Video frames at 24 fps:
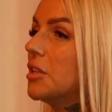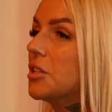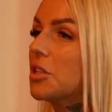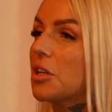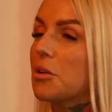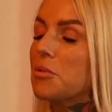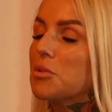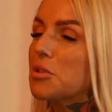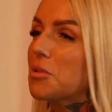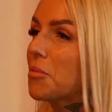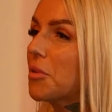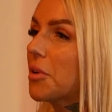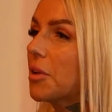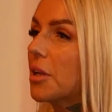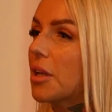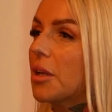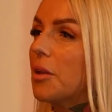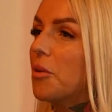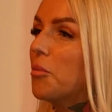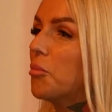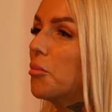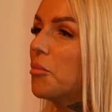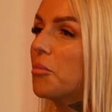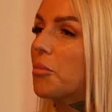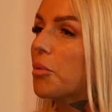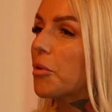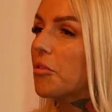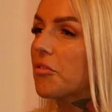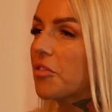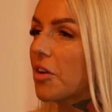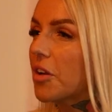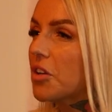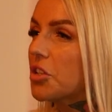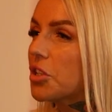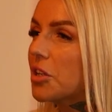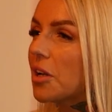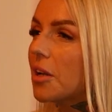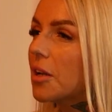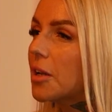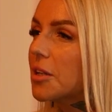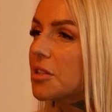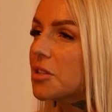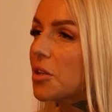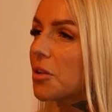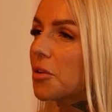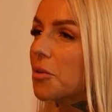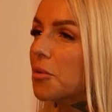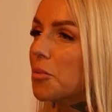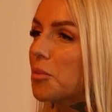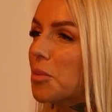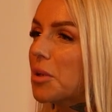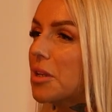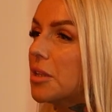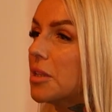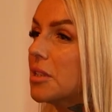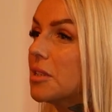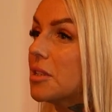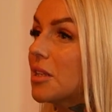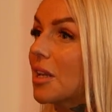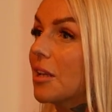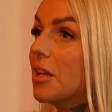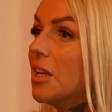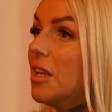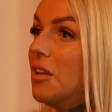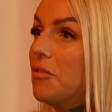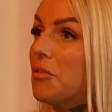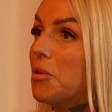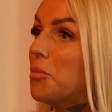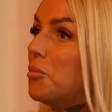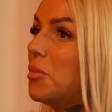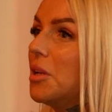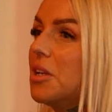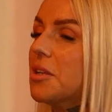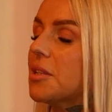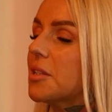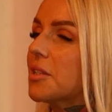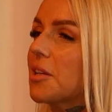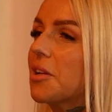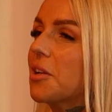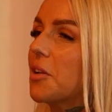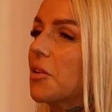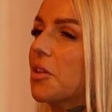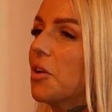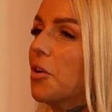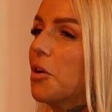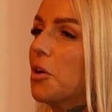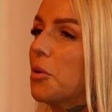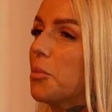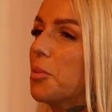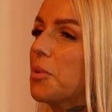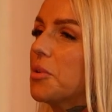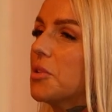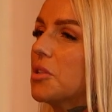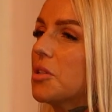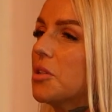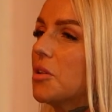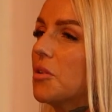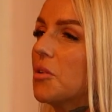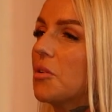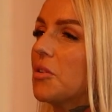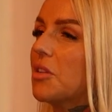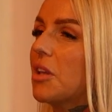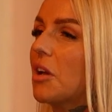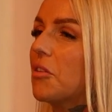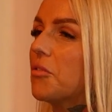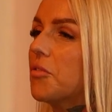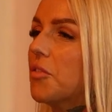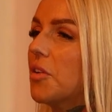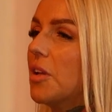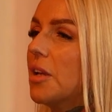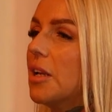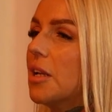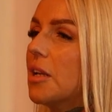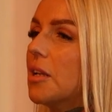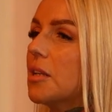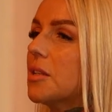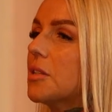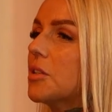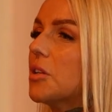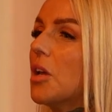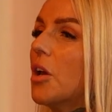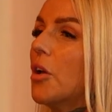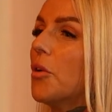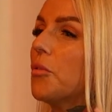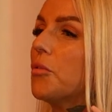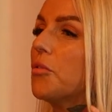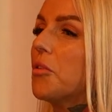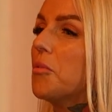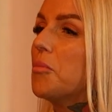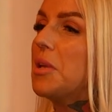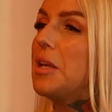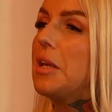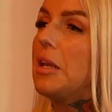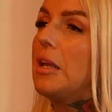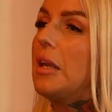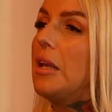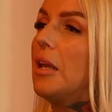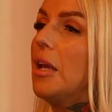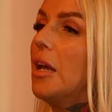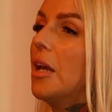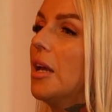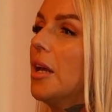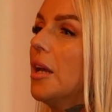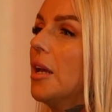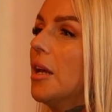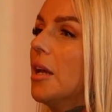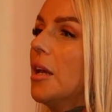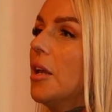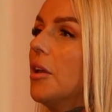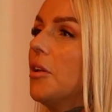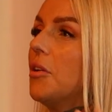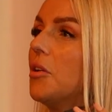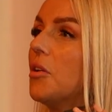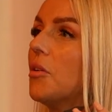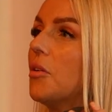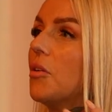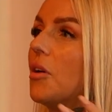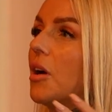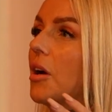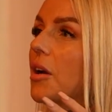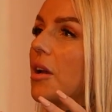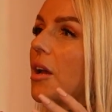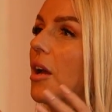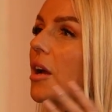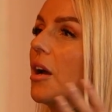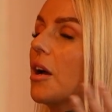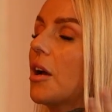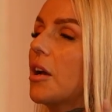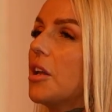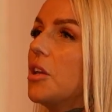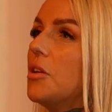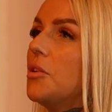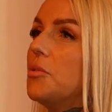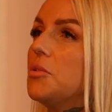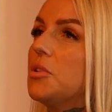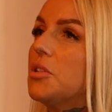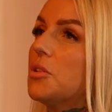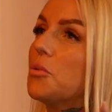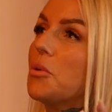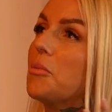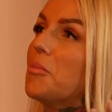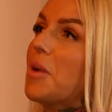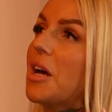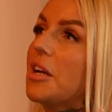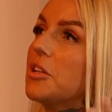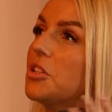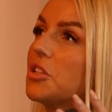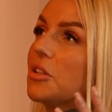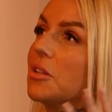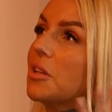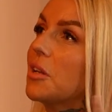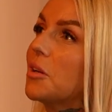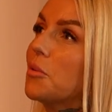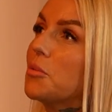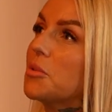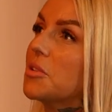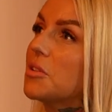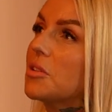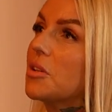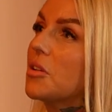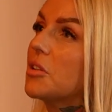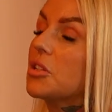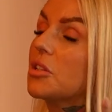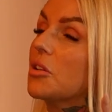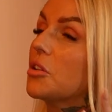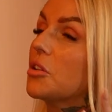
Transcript: in terms of my professionalism and even being a psychotherapist, in that field. For me, I used to imagine that it was